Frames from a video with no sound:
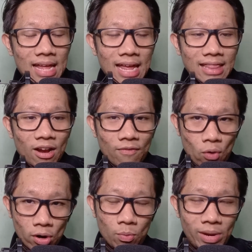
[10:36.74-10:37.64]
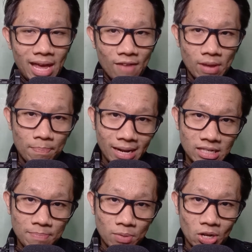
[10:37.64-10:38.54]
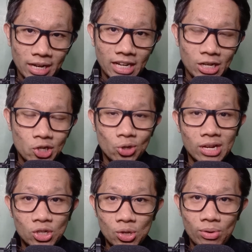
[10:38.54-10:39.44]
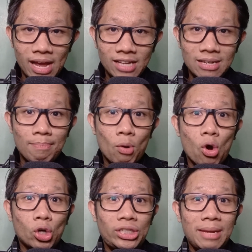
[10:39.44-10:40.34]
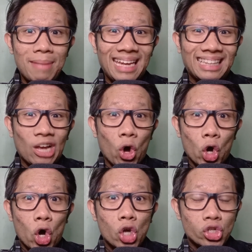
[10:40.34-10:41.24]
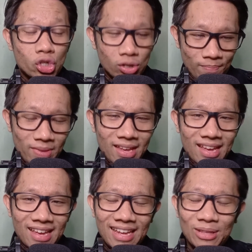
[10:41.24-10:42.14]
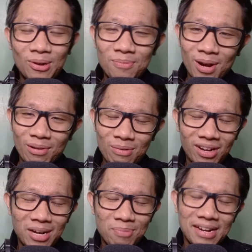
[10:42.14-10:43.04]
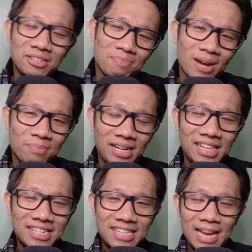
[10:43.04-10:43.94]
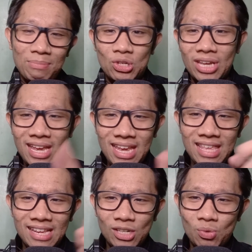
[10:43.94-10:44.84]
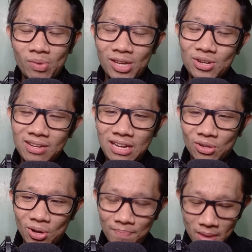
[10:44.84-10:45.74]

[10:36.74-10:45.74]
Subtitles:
and therefore we have a principle in insurance known as proximate cause. Don't worry, we're gonna pronounce it properly this time. Say this with your Tito.